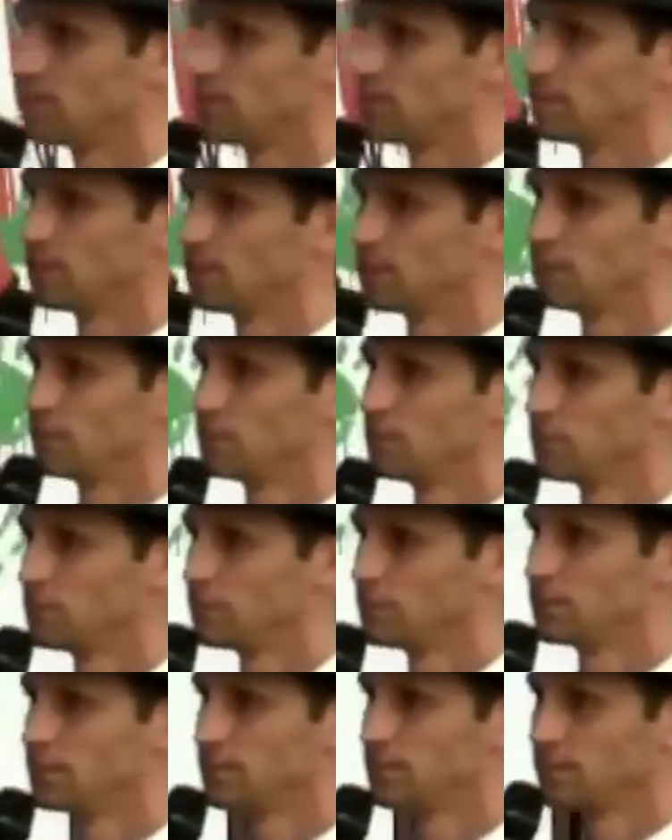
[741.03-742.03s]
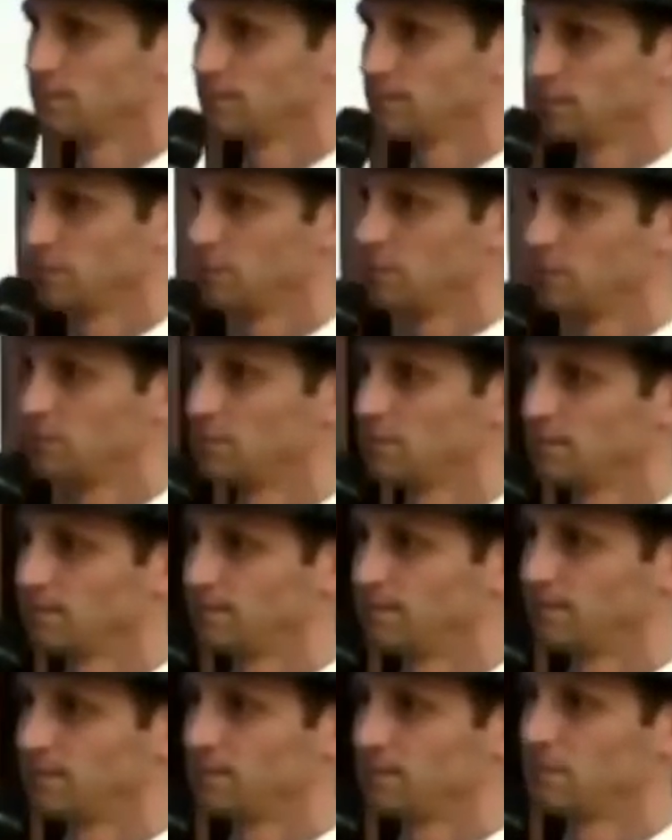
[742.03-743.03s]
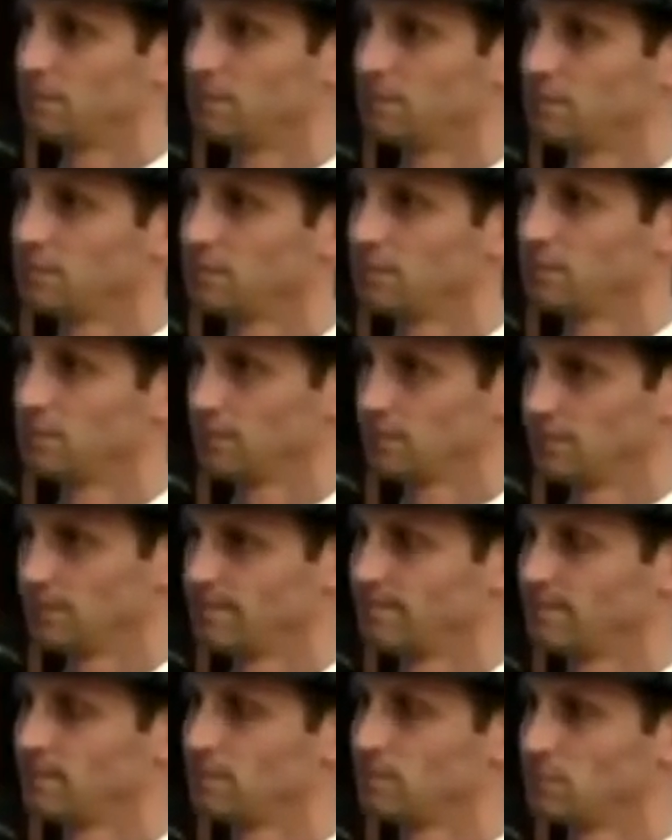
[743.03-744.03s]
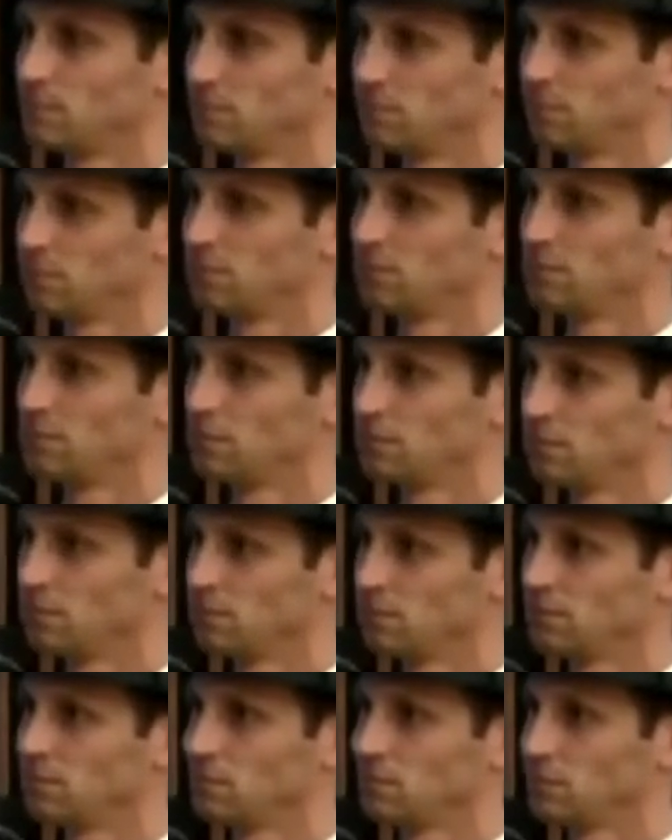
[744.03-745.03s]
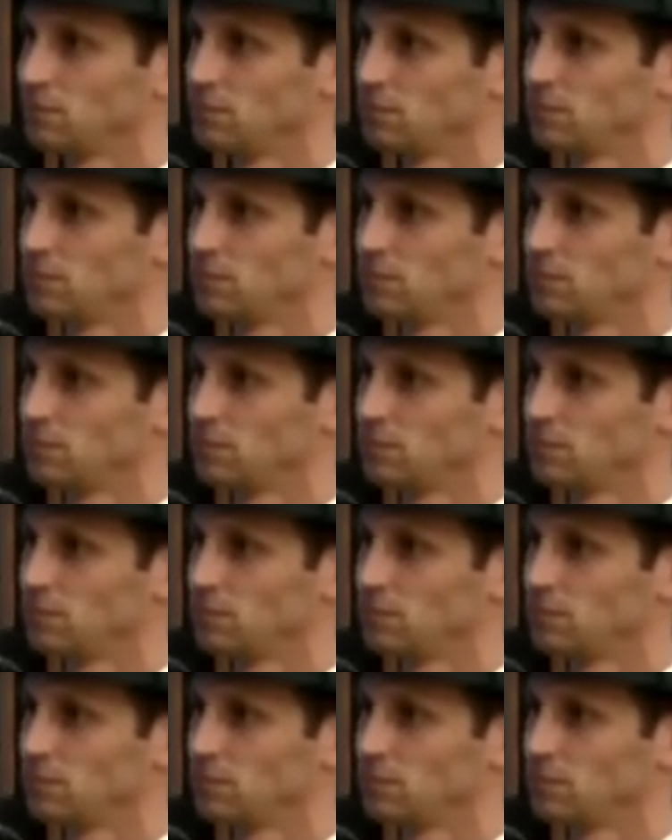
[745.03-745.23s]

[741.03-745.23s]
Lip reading: Nobody speaks.